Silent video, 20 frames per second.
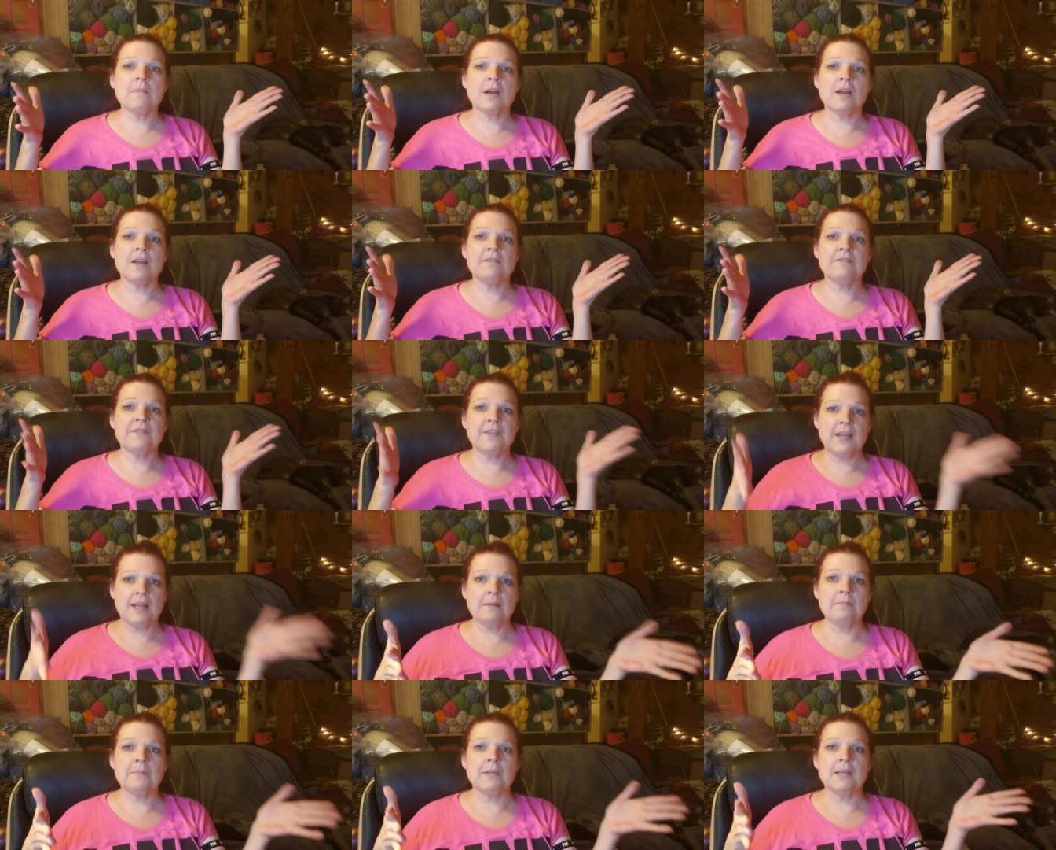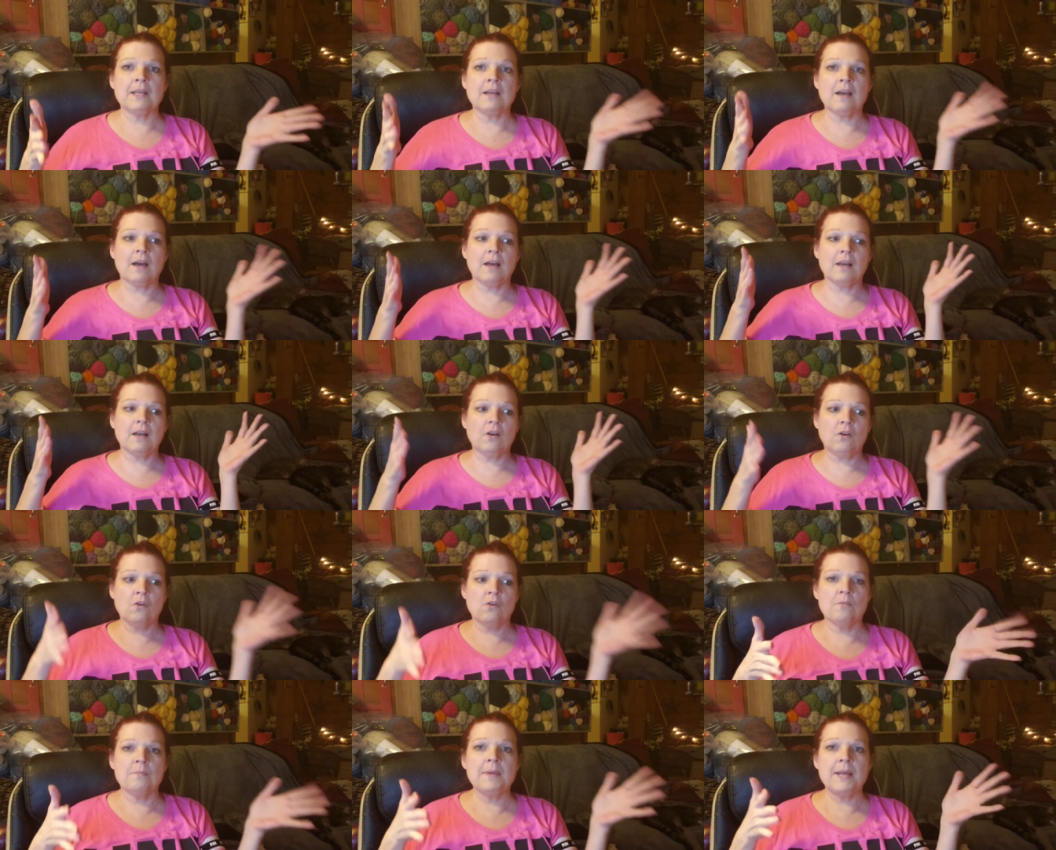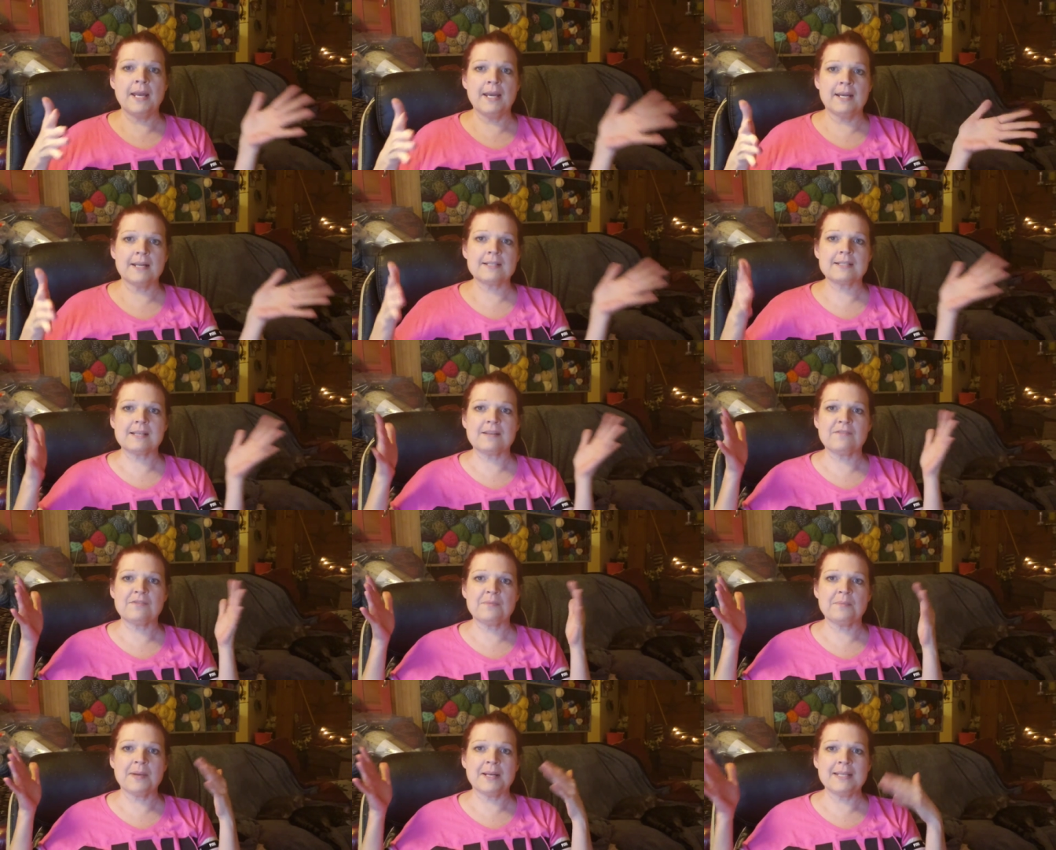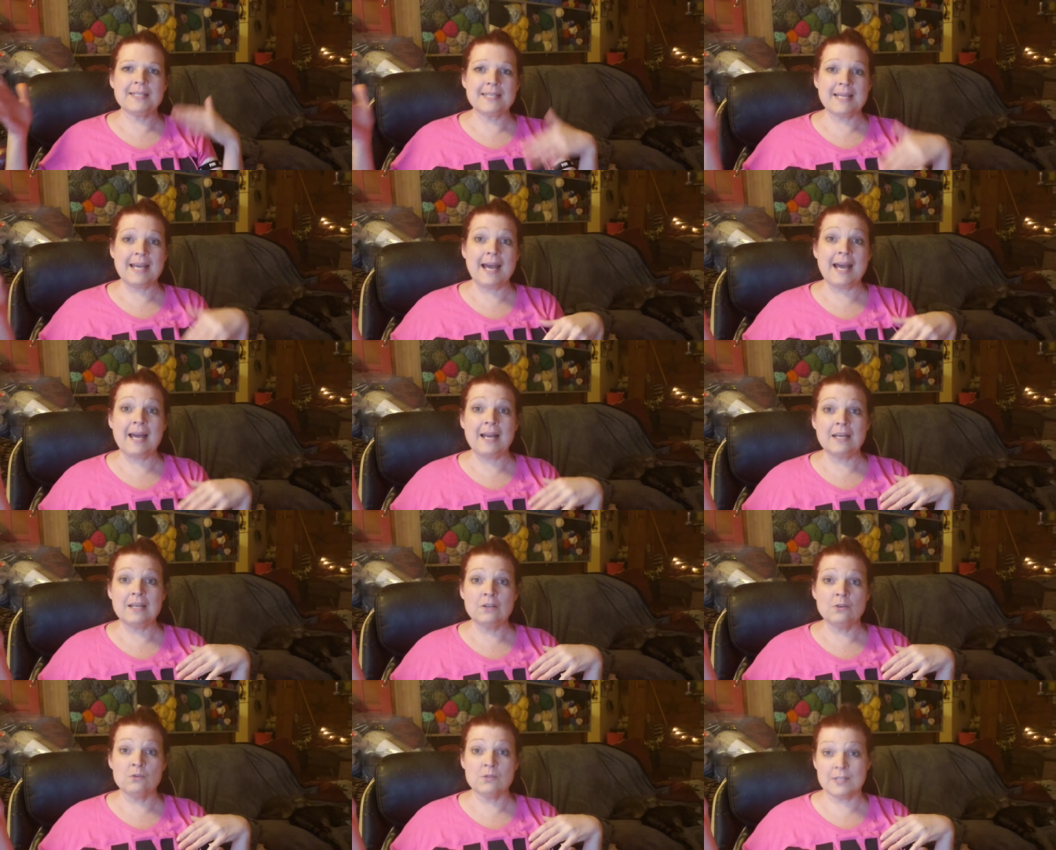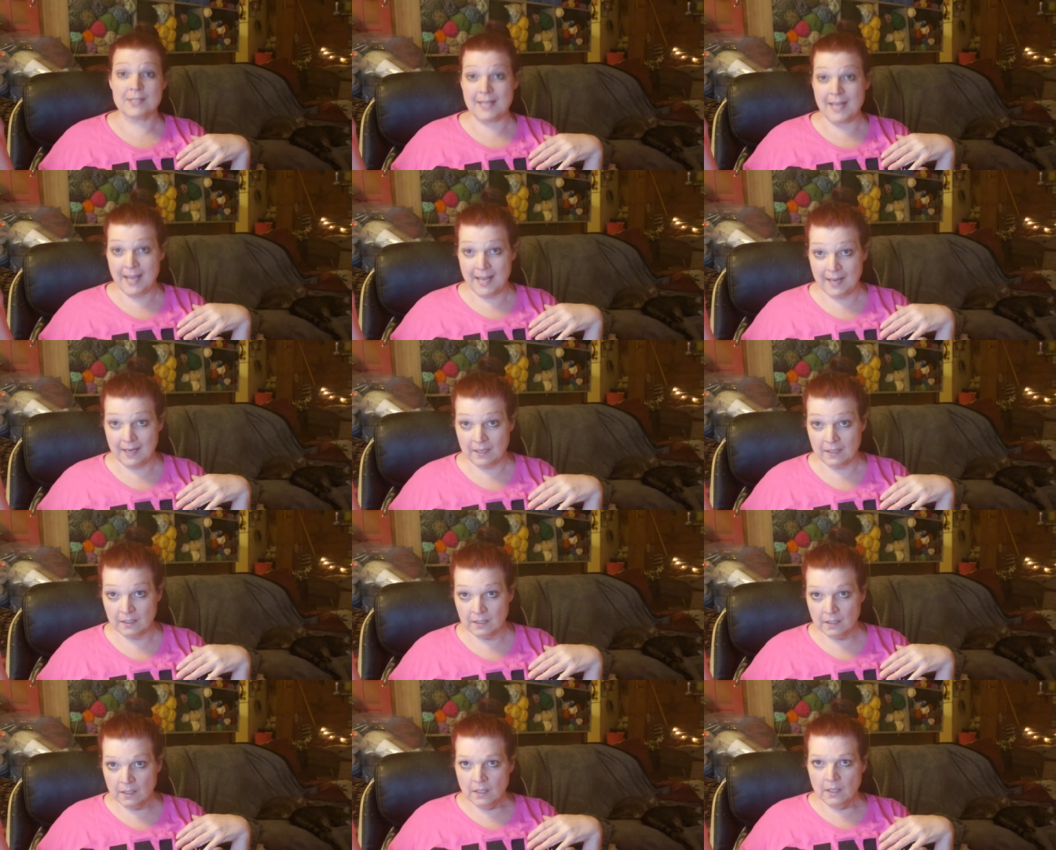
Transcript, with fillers: my family got homemade except for my dad who said,